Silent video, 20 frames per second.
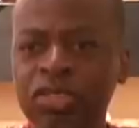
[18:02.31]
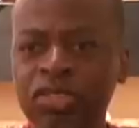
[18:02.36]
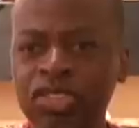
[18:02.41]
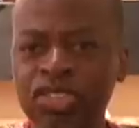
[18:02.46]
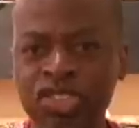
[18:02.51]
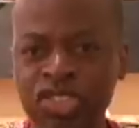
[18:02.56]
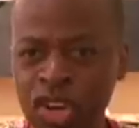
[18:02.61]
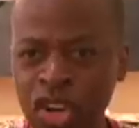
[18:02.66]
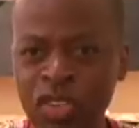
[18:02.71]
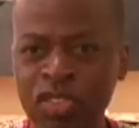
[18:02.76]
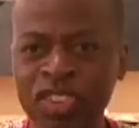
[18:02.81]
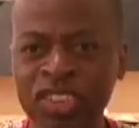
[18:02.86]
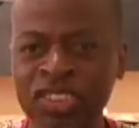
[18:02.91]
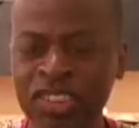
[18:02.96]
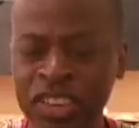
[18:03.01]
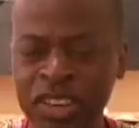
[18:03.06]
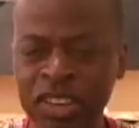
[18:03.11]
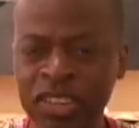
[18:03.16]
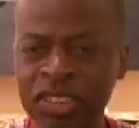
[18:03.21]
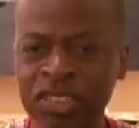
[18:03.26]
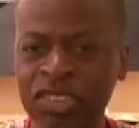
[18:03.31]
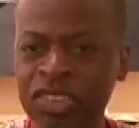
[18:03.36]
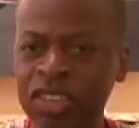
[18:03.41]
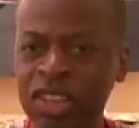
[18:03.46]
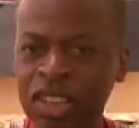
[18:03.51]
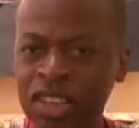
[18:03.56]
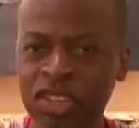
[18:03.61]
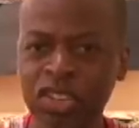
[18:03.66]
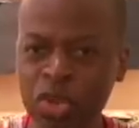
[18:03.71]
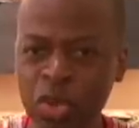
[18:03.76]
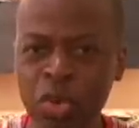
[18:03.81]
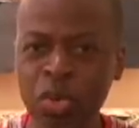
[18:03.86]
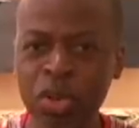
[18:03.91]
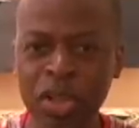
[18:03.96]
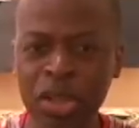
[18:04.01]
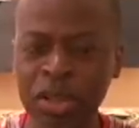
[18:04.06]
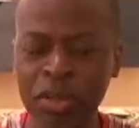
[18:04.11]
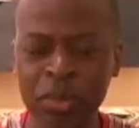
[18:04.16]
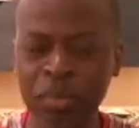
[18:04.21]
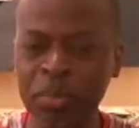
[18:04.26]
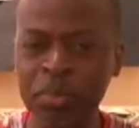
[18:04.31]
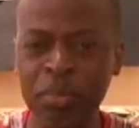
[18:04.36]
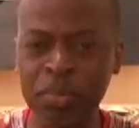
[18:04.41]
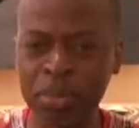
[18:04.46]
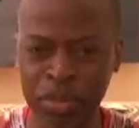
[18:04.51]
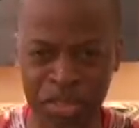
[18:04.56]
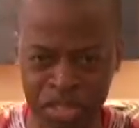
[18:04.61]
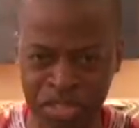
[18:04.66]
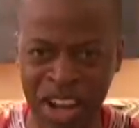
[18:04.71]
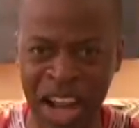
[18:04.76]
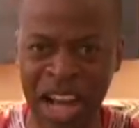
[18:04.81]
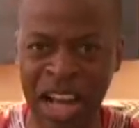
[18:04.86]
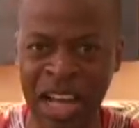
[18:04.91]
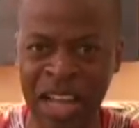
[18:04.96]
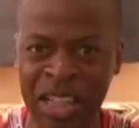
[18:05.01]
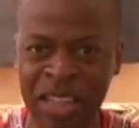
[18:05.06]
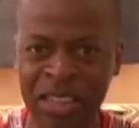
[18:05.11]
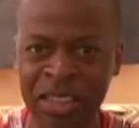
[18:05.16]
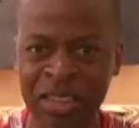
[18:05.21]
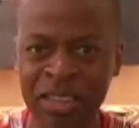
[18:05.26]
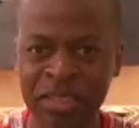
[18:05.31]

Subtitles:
services you can provide.